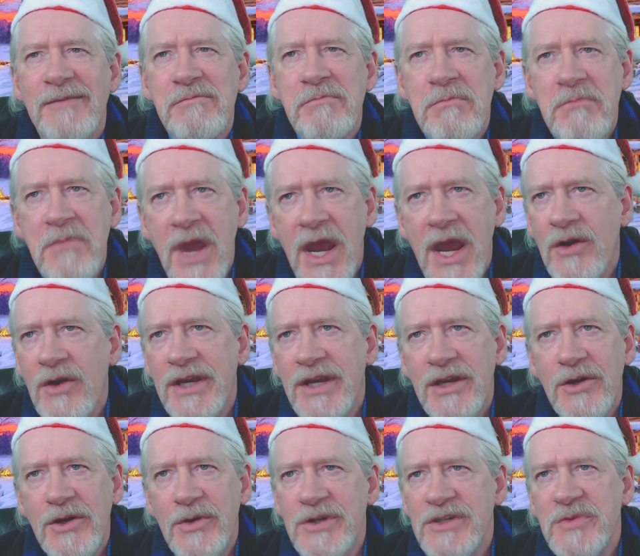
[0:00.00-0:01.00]
Merry
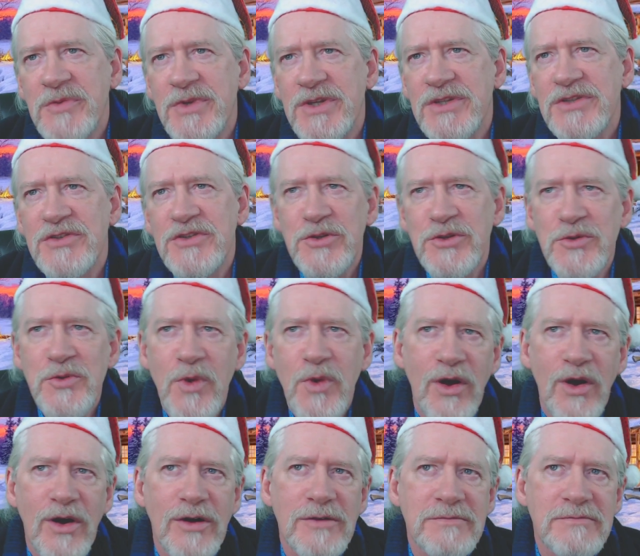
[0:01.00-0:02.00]
Christmas to
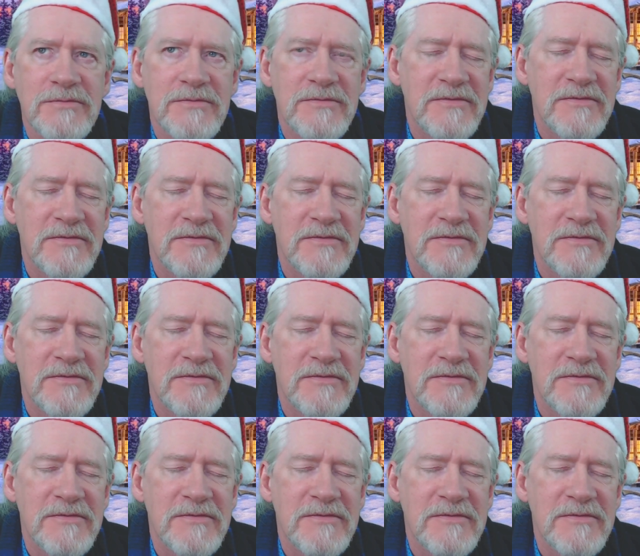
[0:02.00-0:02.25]
all.